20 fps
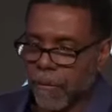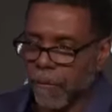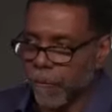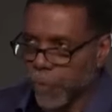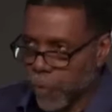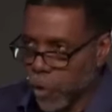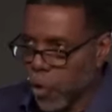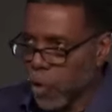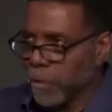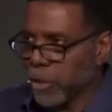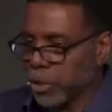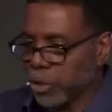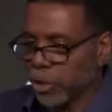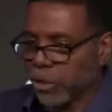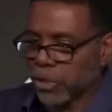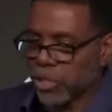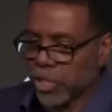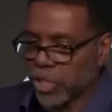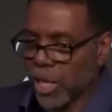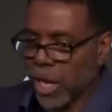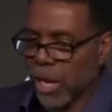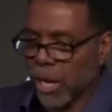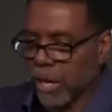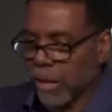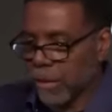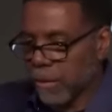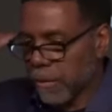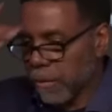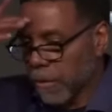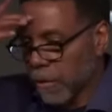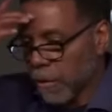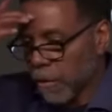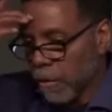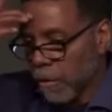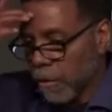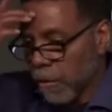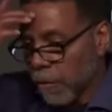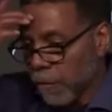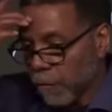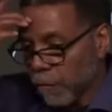Full mature son
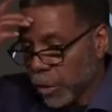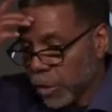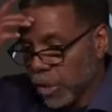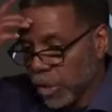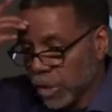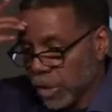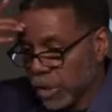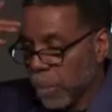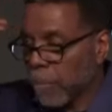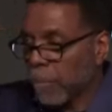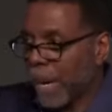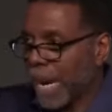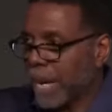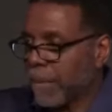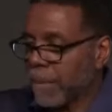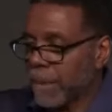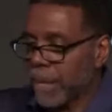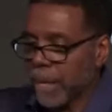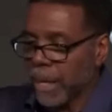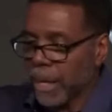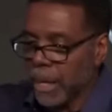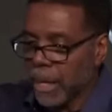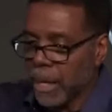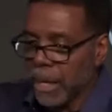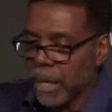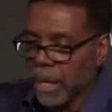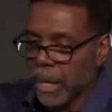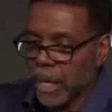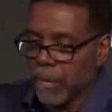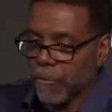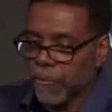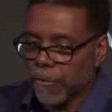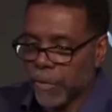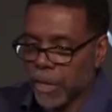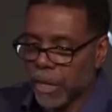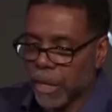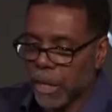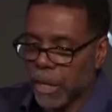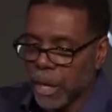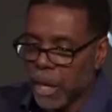versus a baby, an
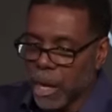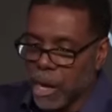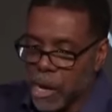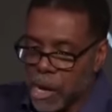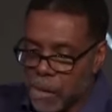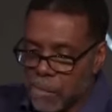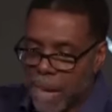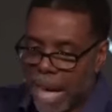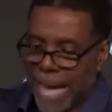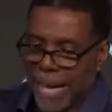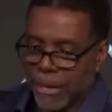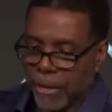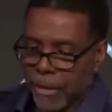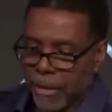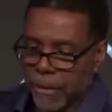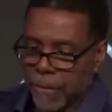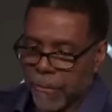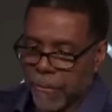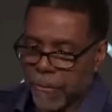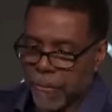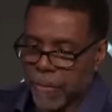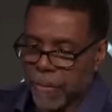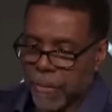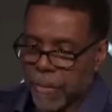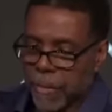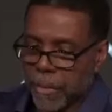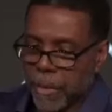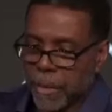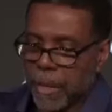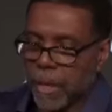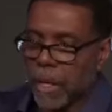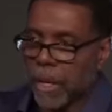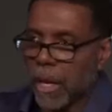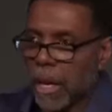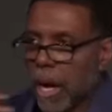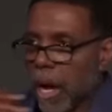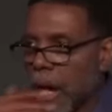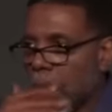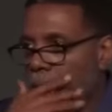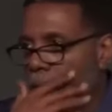infant, a minor.
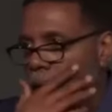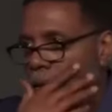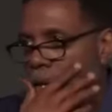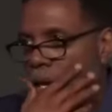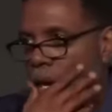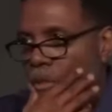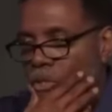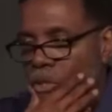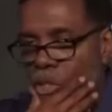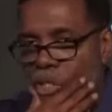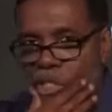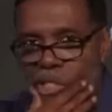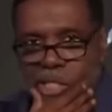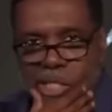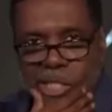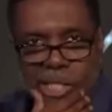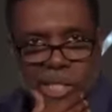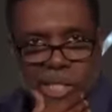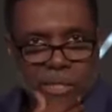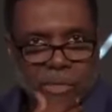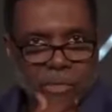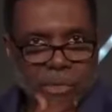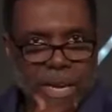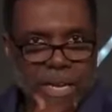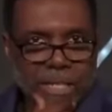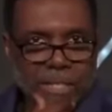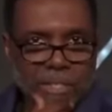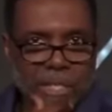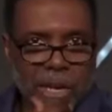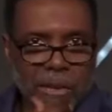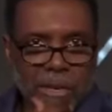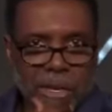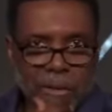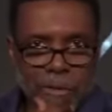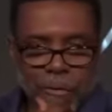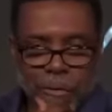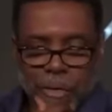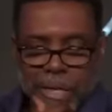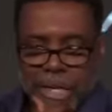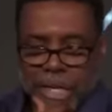All right, now, so listen to this. Write this down,
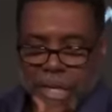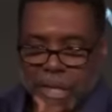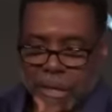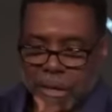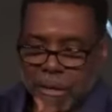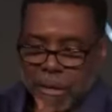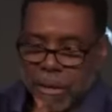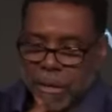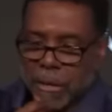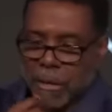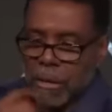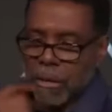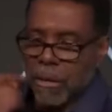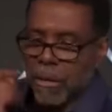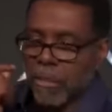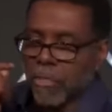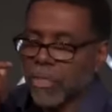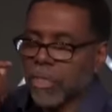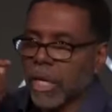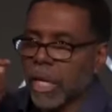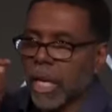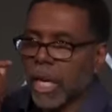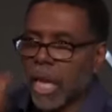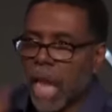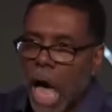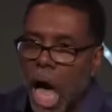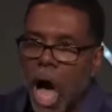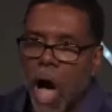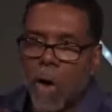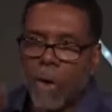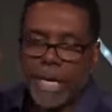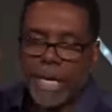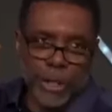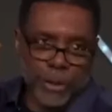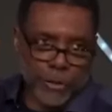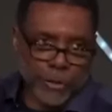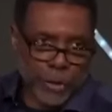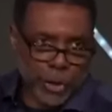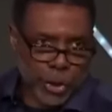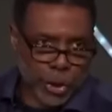never forget it. The law
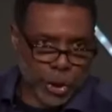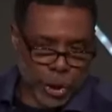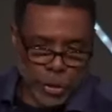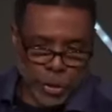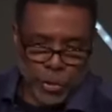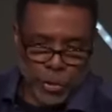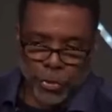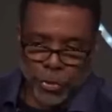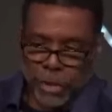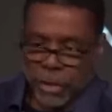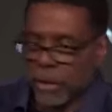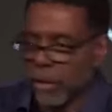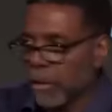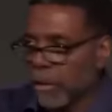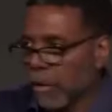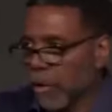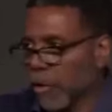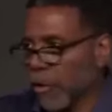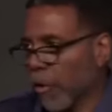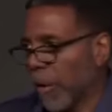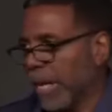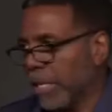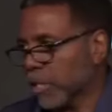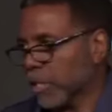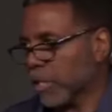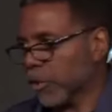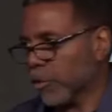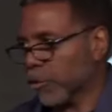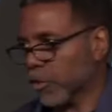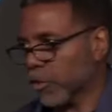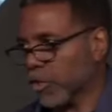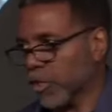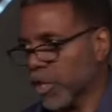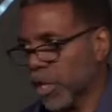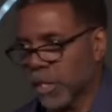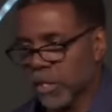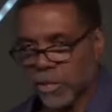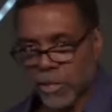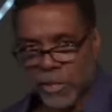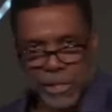is for children. Grace is for
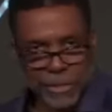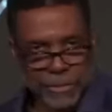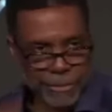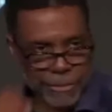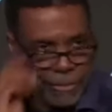sons.